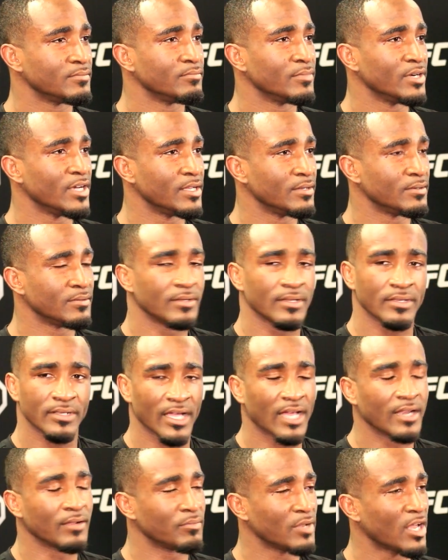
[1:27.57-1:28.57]
but
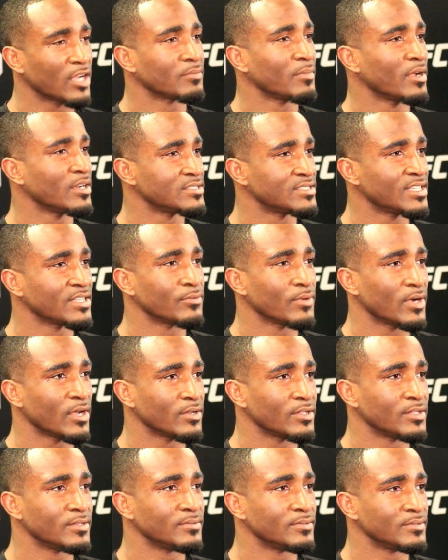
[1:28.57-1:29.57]
got him knocked out in the second
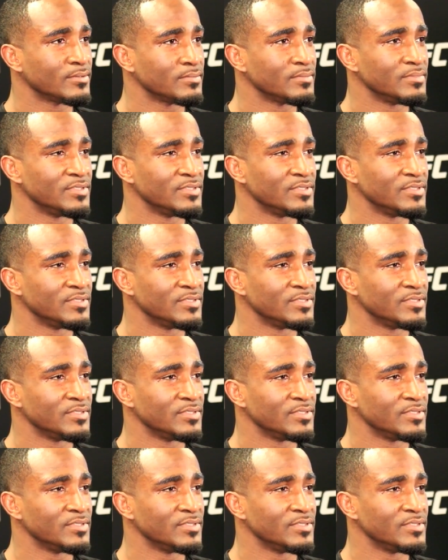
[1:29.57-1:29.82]
round and